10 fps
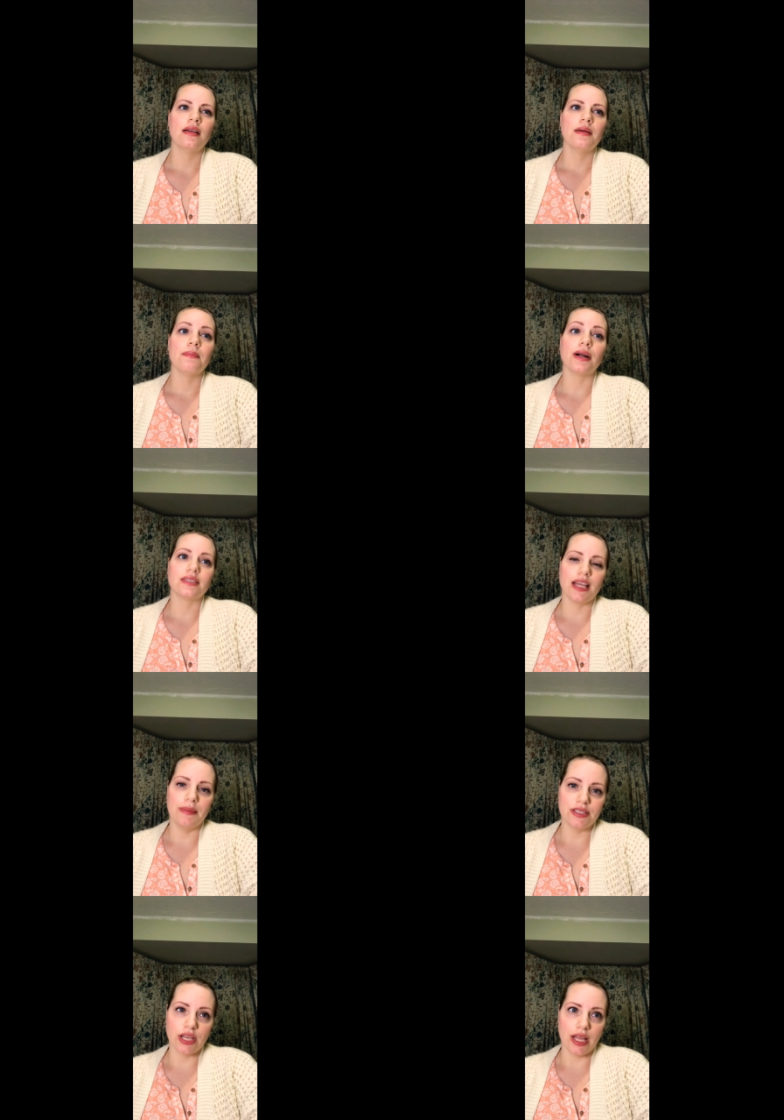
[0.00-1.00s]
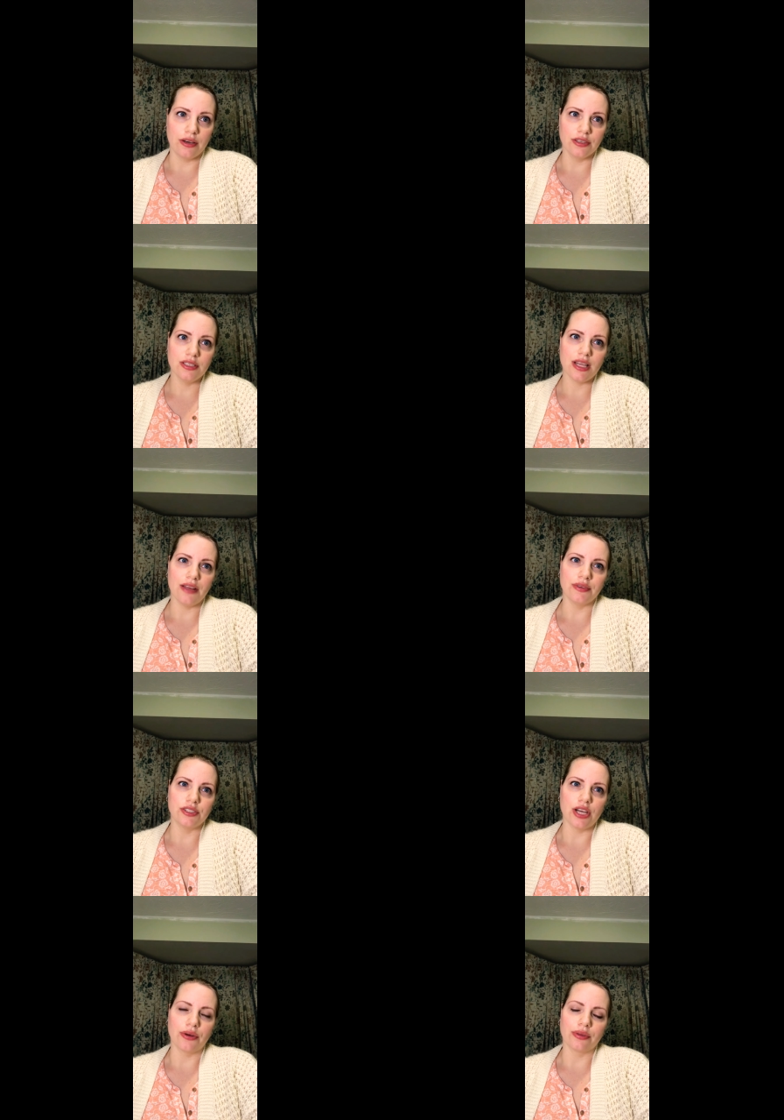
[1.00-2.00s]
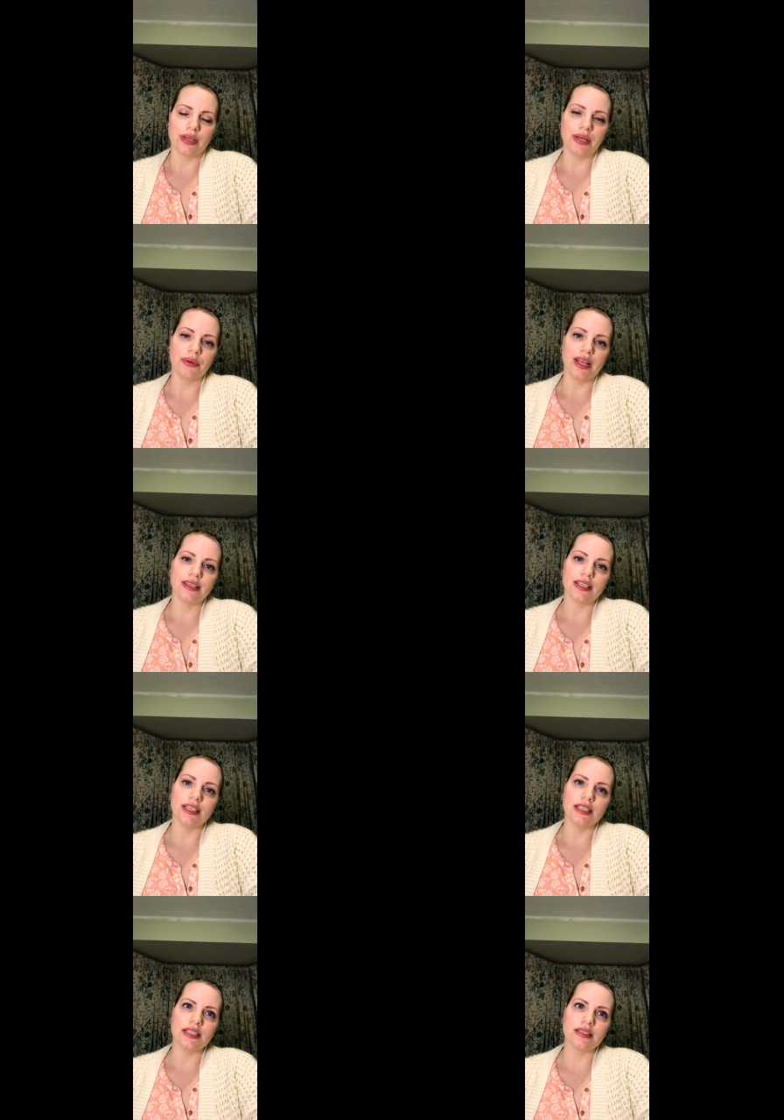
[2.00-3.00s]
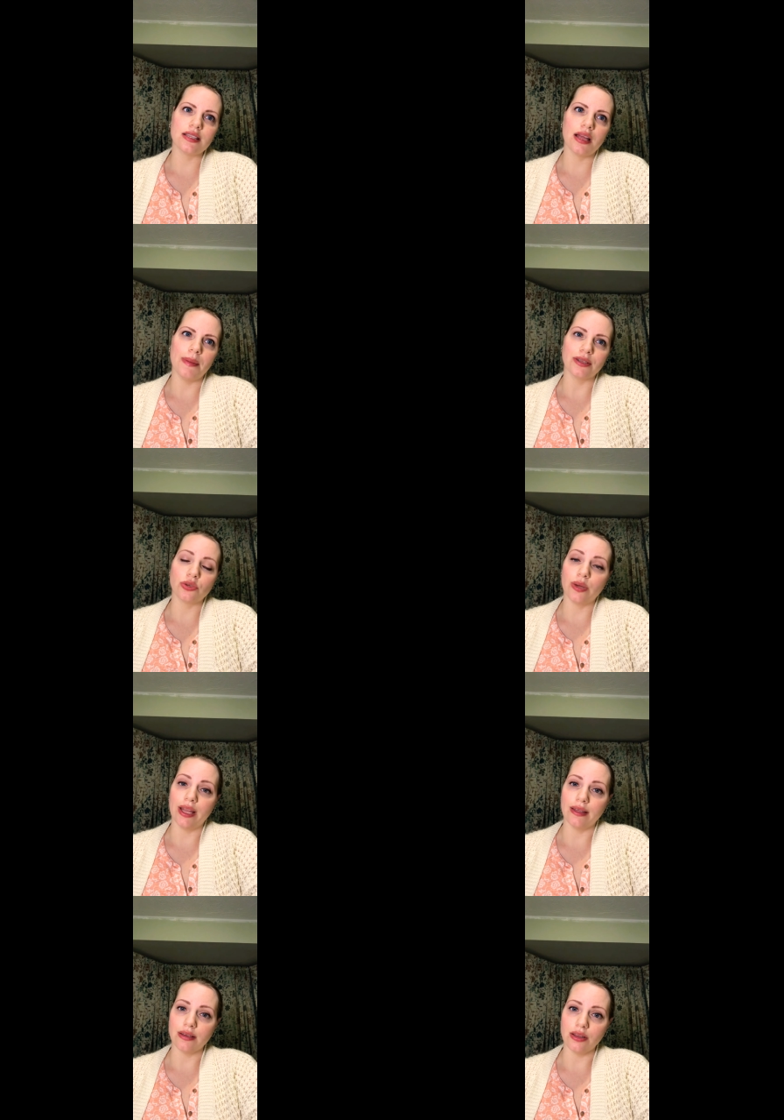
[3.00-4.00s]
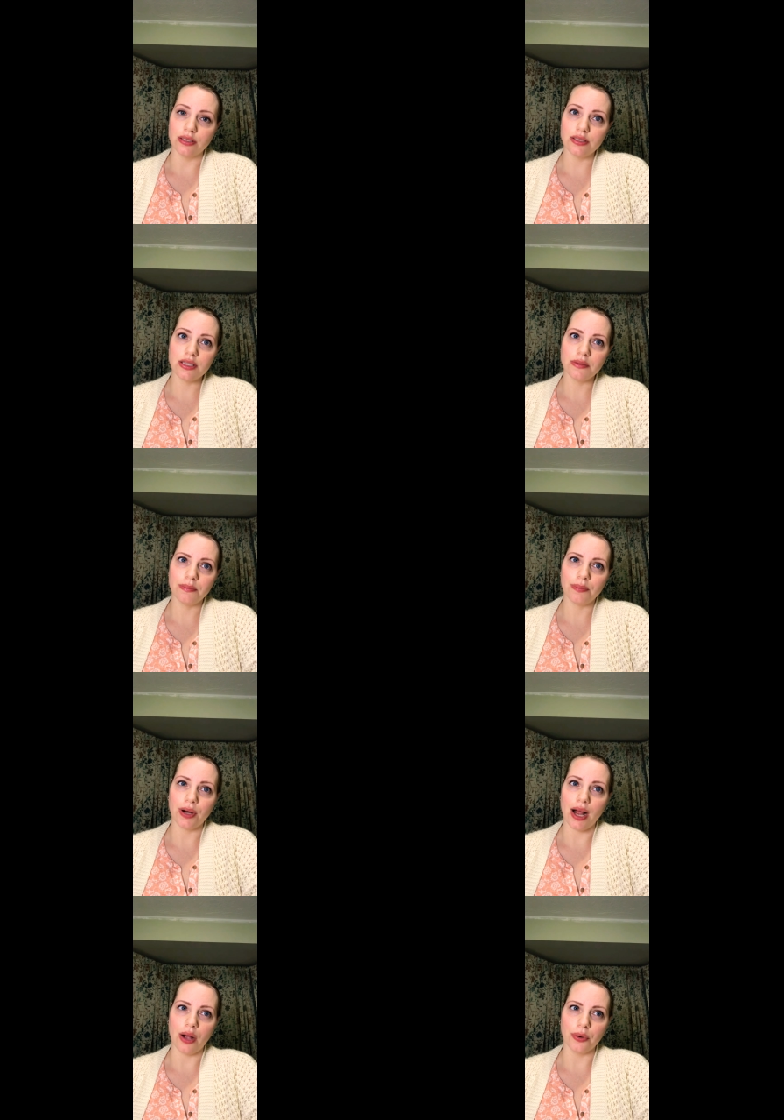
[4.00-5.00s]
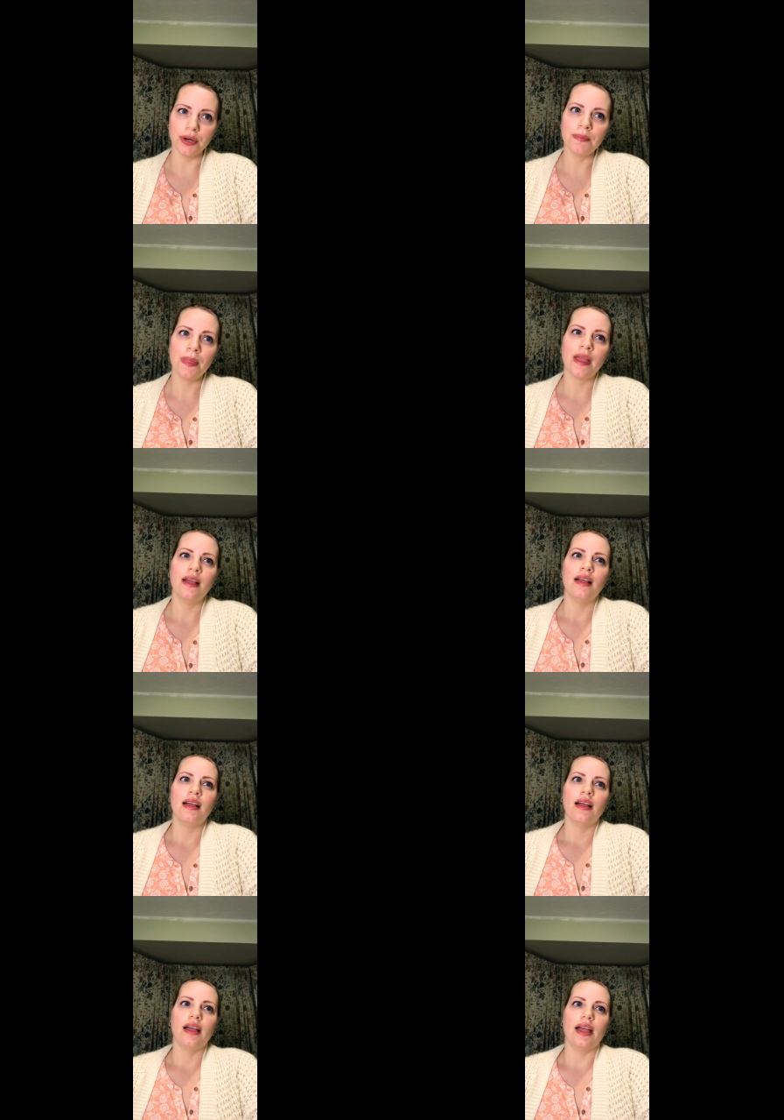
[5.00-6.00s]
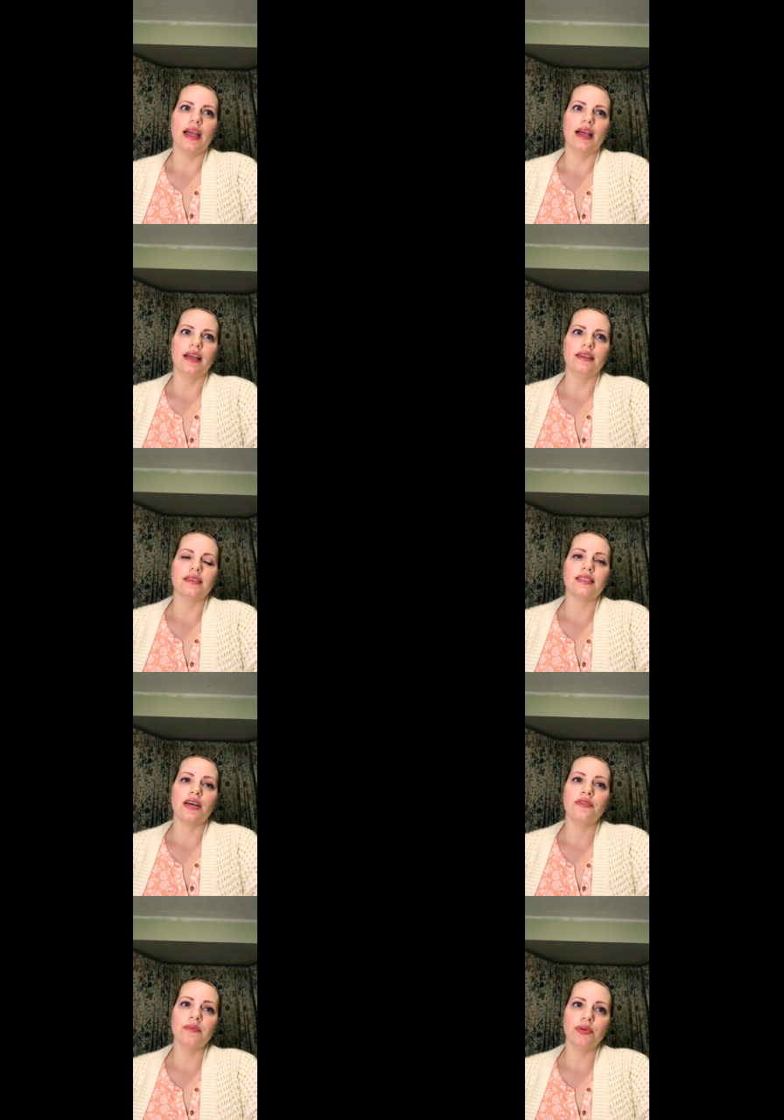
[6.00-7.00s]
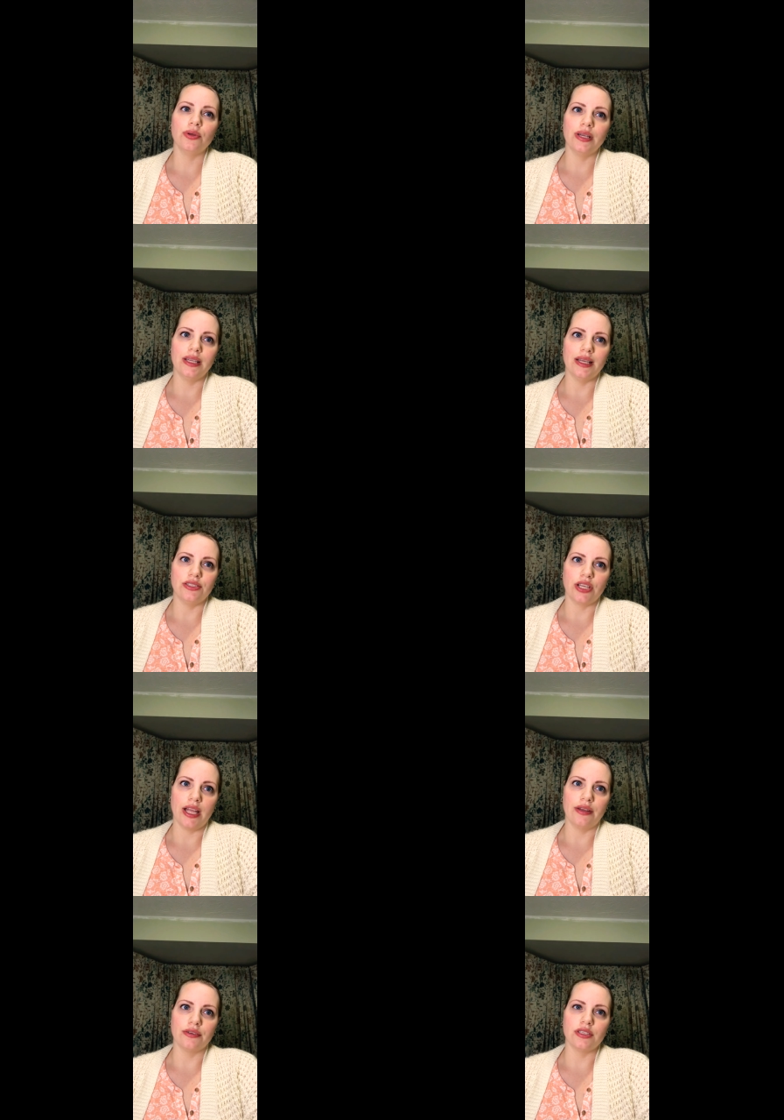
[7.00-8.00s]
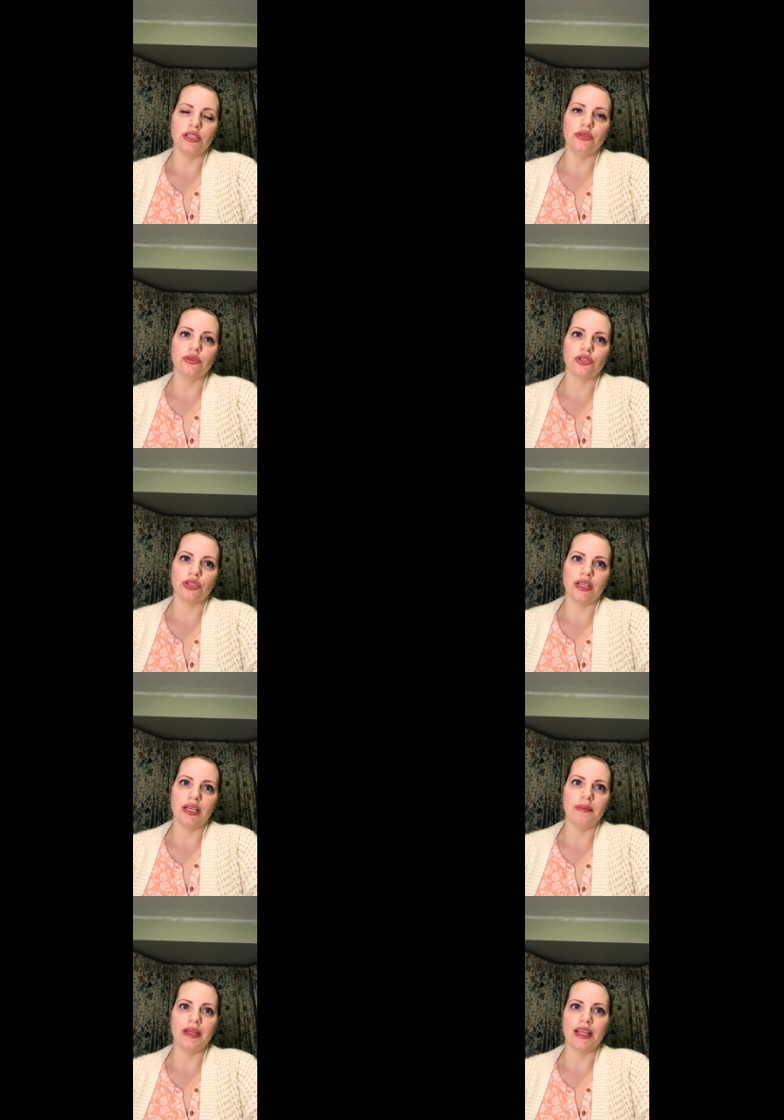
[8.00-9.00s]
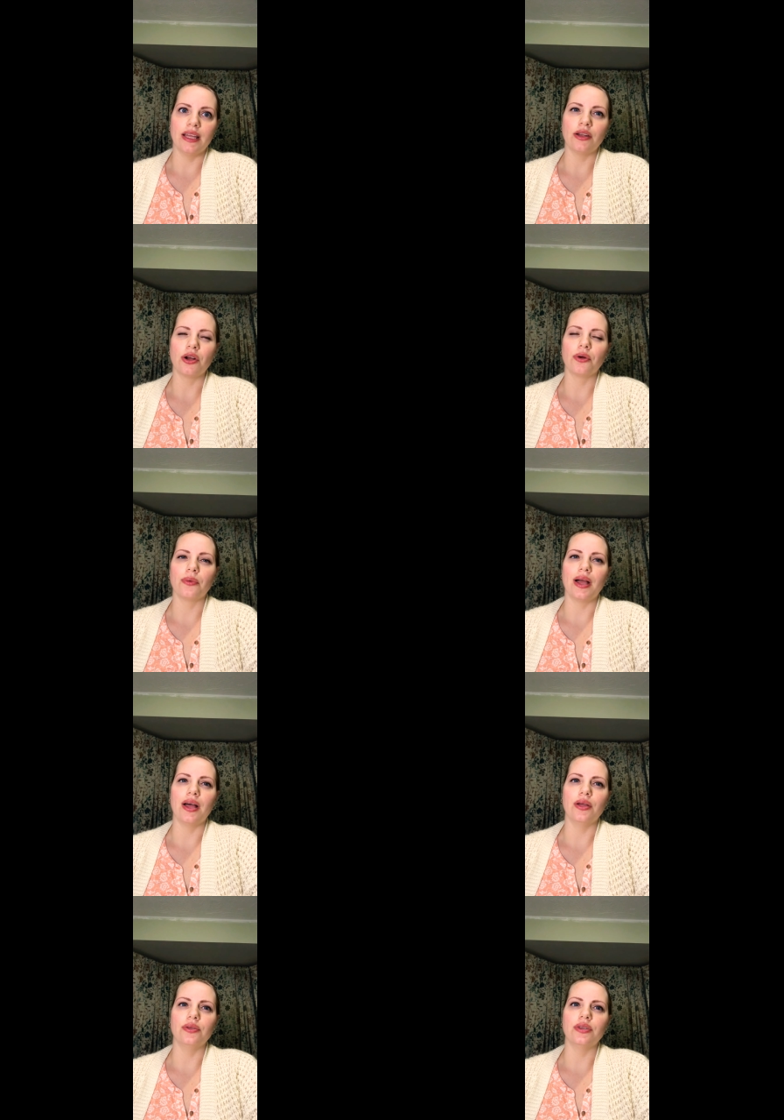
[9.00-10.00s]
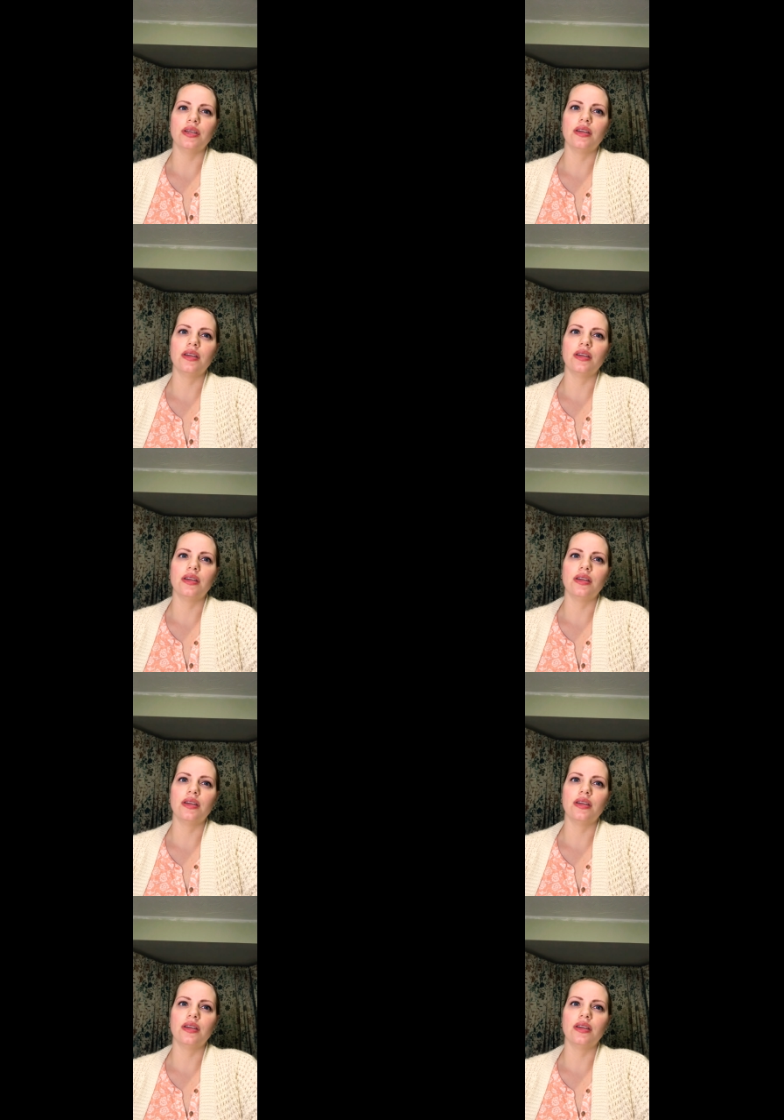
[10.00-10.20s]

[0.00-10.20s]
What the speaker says: Part-time educators' average hourly rate is about $28 per hour, and self-employed educators usually begin around